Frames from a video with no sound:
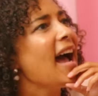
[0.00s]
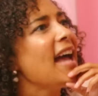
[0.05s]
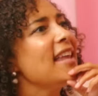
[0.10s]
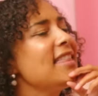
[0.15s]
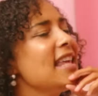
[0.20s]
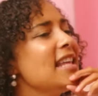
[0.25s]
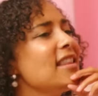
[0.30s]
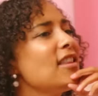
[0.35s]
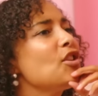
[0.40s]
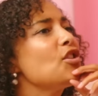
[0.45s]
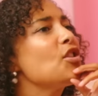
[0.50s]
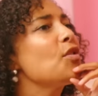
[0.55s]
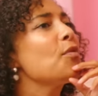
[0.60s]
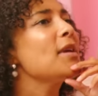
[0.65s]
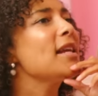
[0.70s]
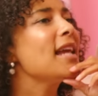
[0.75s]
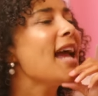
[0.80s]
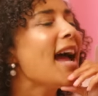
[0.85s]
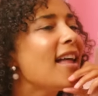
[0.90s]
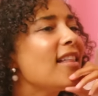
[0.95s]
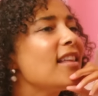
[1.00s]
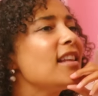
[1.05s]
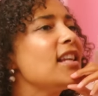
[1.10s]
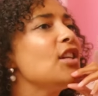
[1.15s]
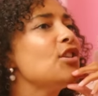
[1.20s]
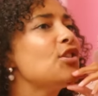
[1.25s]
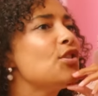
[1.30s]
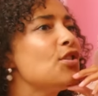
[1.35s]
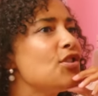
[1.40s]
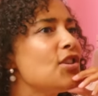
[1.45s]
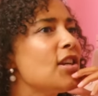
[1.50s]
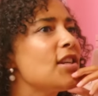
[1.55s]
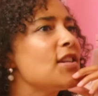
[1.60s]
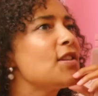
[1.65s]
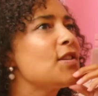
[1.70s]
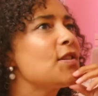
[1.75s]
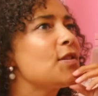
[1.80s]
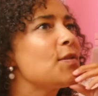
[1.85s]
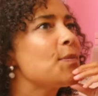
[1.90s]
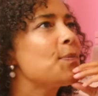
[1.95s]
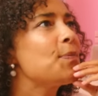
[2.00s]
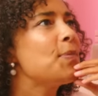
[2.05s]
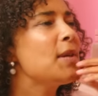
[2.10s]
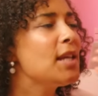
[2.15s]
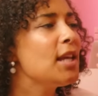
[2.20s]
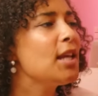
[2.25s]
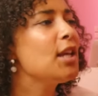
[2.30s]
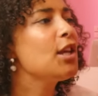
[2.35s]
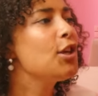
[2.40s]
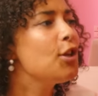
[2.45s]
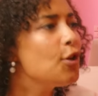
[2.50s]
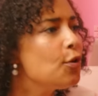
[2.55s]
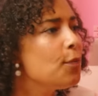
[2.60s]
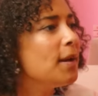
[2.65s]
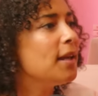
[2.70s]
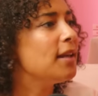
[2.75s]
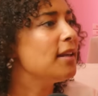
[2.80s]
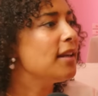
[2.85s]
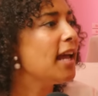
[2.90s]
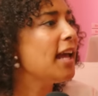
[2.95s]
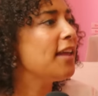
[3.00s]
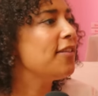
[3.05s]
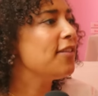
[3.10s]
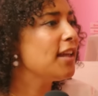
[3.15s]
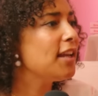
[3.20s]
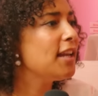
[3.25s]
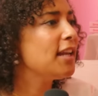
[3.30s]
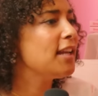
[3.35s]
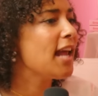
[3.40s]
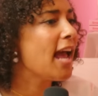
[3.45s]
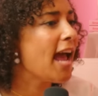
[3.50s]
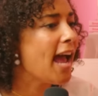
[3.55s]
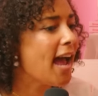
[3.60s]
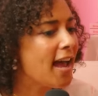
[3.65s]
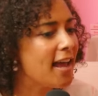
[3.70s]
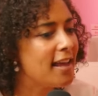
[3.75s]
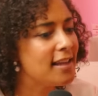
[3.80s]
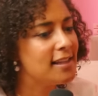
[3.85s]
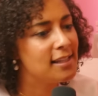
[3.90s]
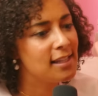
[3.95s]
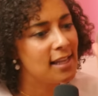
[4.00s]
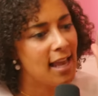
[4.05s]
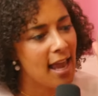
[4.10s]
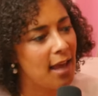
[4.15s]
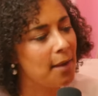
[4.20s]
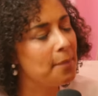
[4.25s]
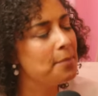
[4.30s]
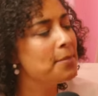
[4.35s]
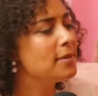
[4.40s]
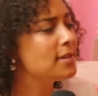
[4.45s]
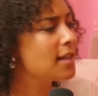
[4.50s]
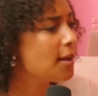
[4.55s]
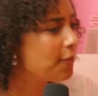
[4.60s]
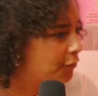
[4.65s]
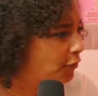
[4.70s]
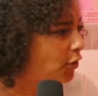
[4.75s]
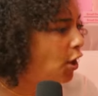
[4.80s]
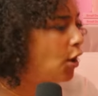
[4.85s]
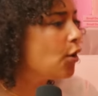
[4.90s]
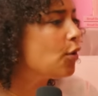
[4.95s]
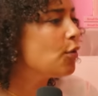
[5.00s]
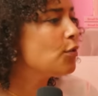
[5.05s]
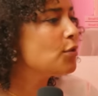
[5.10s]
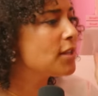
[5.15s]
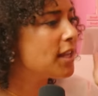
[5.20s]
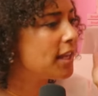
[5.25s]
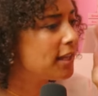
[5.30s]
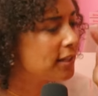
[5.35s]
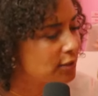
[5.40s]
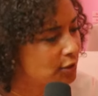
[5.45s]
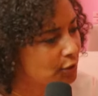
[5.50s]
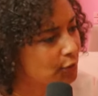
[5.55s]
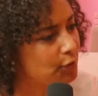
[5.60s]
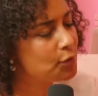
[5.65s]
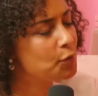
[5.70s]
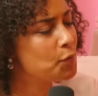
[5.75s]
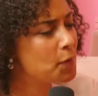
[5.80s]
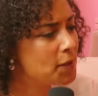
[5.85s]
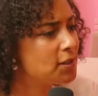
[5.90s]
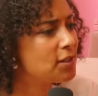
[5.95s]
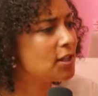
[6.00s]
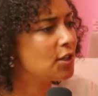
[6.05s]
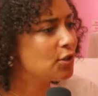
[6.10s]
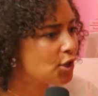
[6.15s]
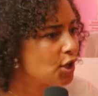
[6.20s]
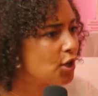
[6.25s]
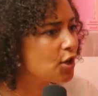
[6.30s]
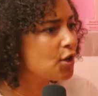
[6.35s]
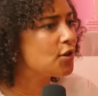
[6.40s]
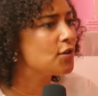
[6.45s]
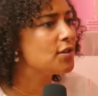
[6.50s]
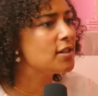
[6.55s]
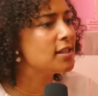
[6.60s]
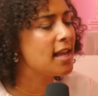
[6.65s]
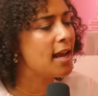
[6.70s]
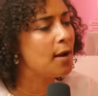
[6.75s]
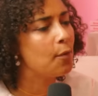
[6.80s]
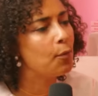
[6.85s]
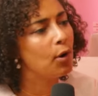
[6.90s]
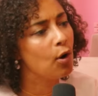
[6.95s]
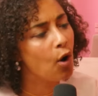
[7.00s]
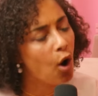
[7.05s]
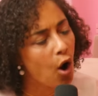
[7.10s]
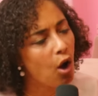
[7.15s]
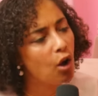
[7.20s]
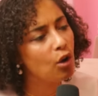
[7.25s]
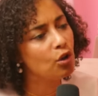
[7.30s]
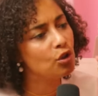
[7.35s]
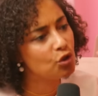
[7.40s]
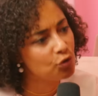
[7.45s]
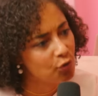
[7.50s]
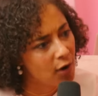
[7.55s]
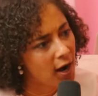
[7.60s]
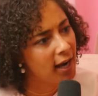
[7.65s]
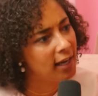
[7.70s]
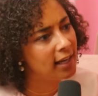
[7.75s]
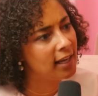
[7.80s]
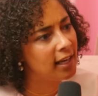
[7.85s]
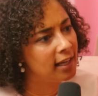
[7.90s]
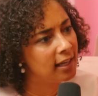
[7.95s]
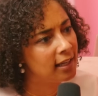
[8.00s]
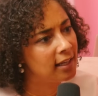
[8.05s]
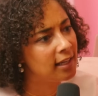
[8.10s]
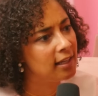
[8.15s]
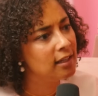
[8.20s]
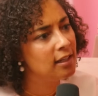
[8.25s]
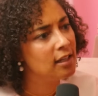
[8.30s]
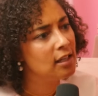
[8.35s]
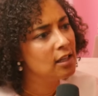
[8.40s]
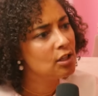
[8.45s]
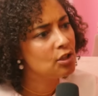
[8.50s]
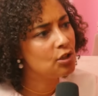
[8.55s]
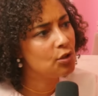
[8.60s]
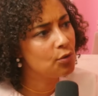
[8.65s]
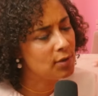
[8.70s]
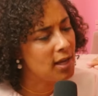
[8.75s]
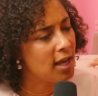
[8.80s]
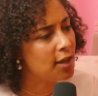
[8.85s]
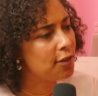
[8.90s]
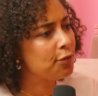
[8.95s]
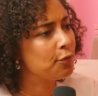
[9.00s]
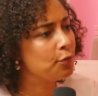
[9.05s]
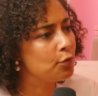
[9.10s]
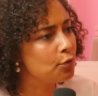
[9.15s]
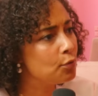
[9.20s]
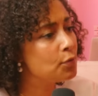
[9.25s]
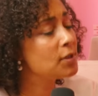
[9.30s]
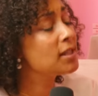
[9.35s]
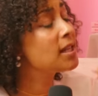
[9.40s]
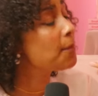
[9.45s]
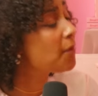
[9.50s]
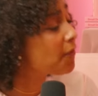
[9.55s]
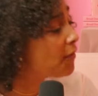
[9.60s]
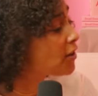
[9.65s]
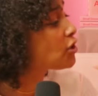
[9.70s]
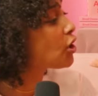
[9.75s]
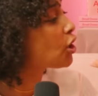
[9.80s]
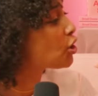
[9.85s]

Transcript: a reality to just being human and that it has ebbs and flows and twists and turns. And we're all trying to get through. Some of us